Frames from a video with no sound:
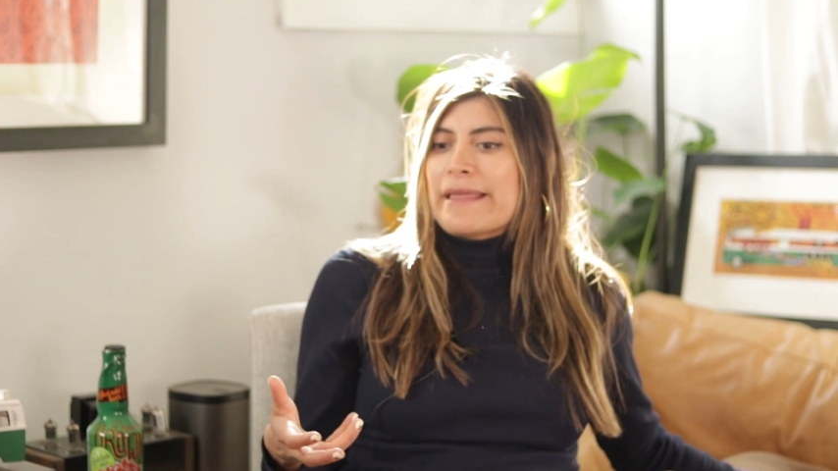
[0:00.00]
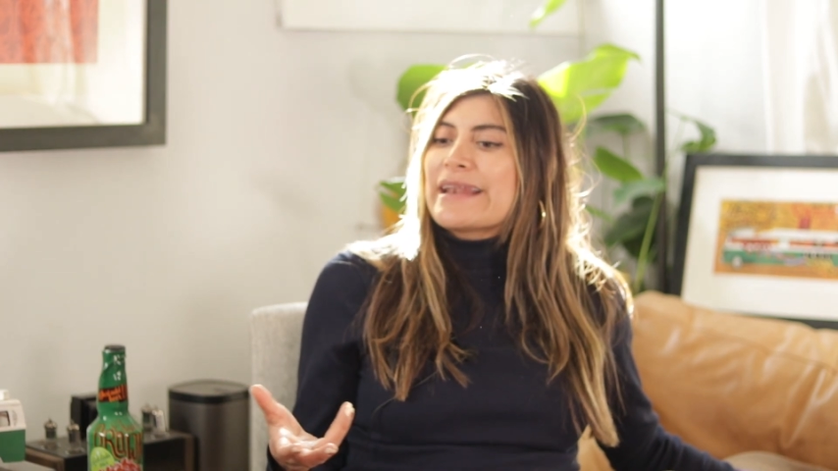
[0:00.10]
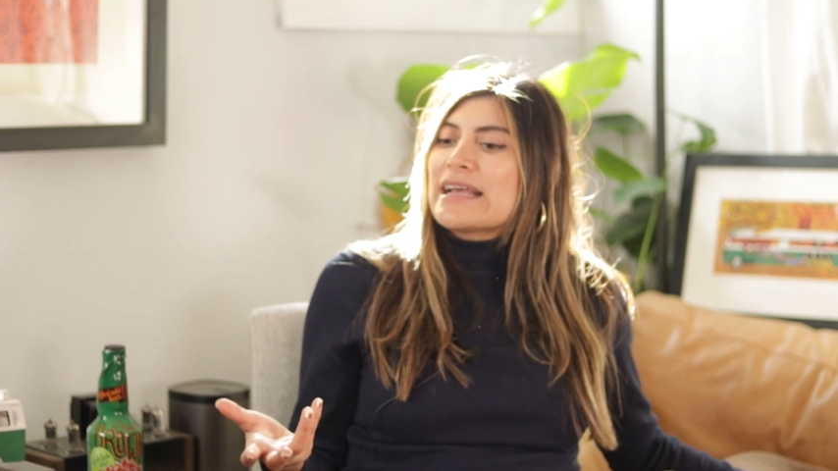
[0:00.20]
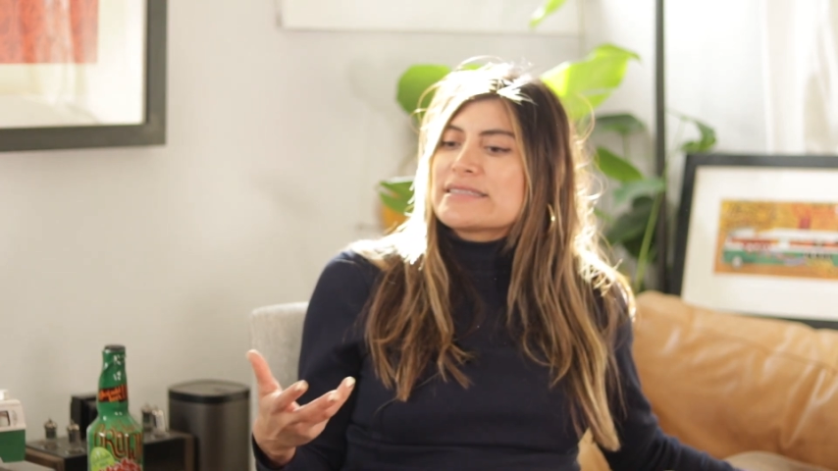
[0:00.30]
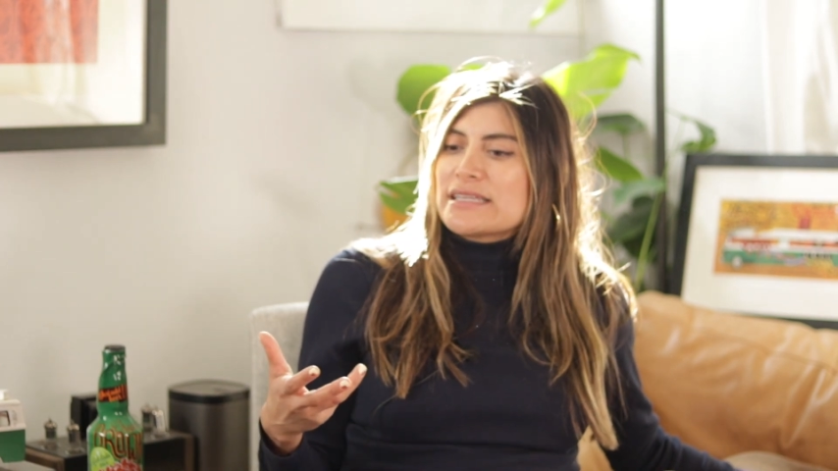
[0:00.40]

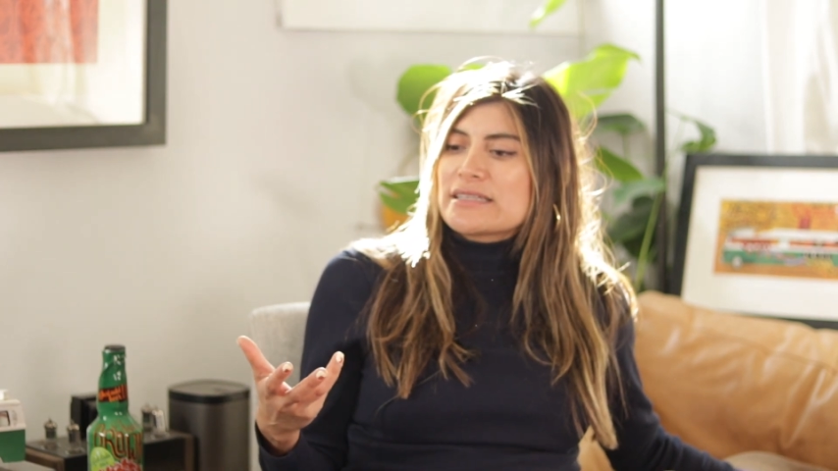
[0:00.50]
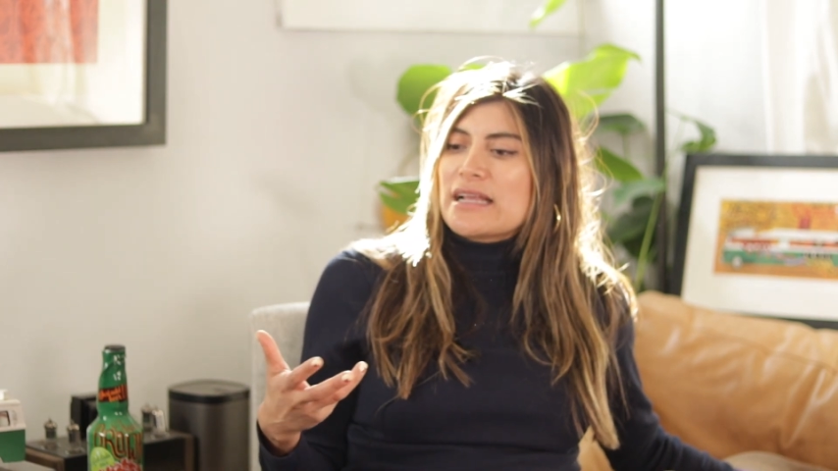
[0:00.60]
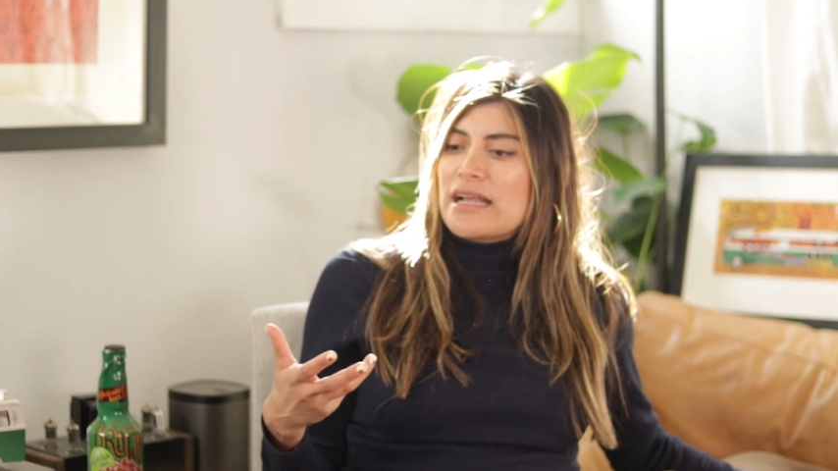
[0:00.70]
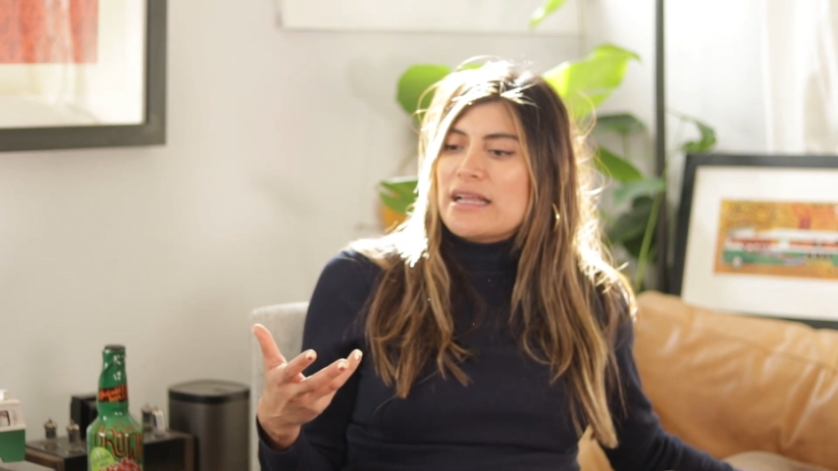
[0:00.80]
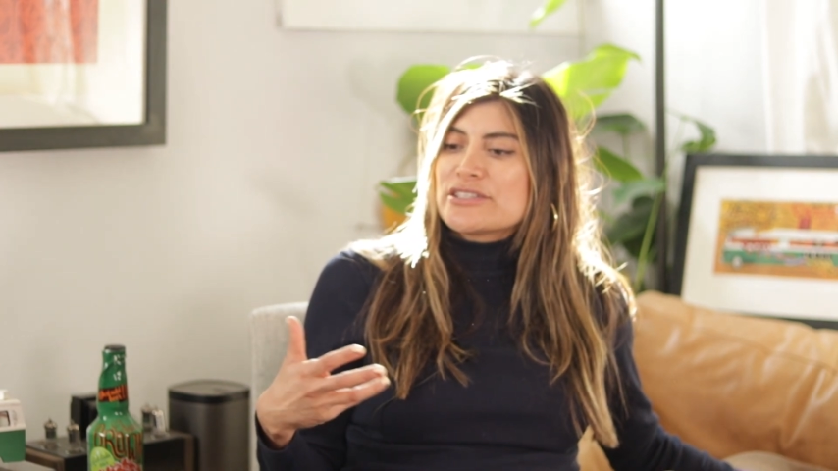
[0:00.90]
and has
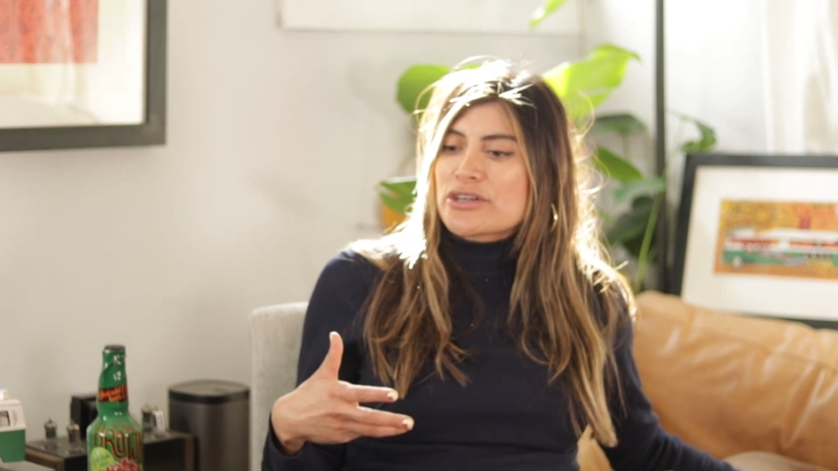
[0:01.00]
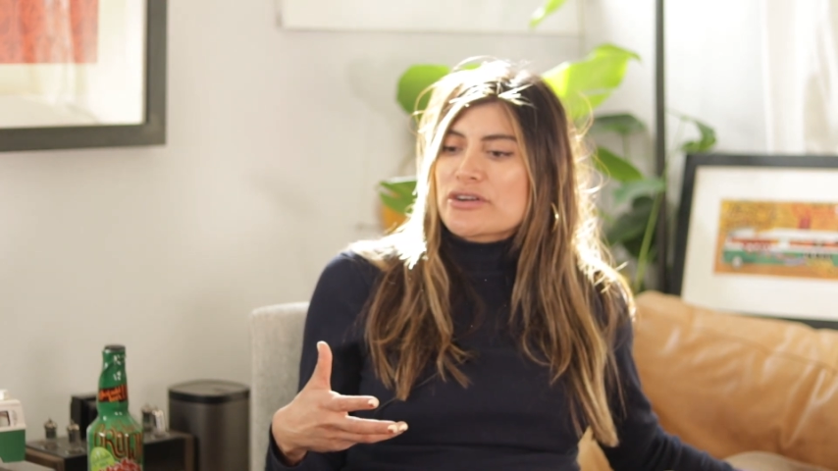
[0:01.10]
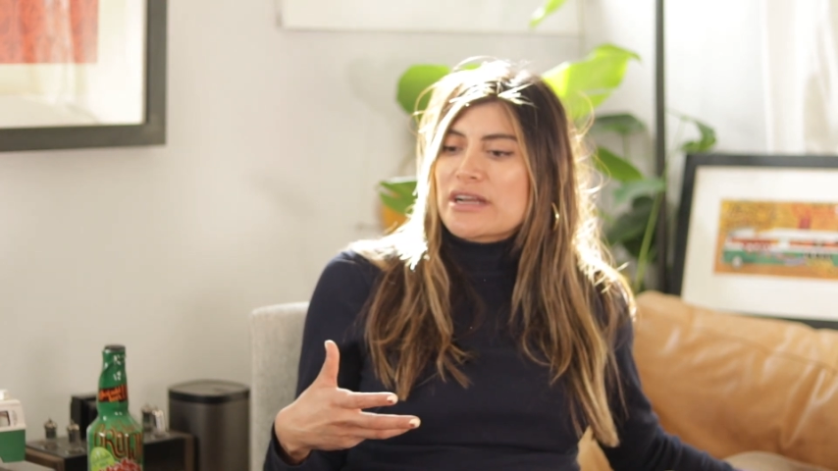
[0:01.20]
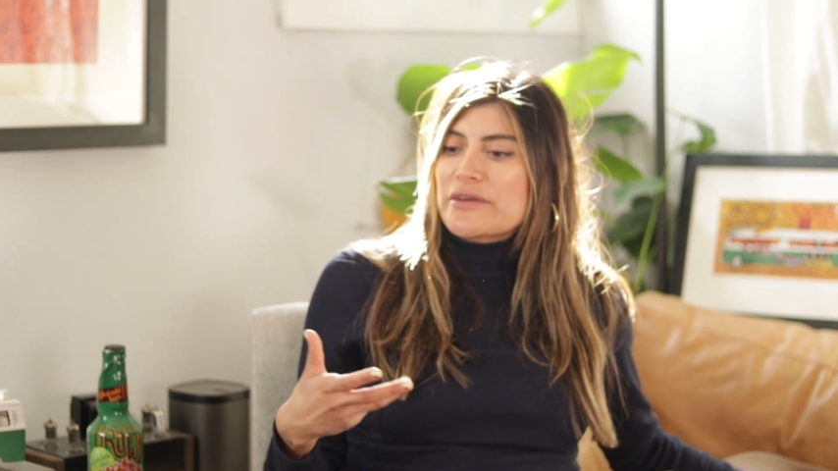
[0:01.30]
then, in turn,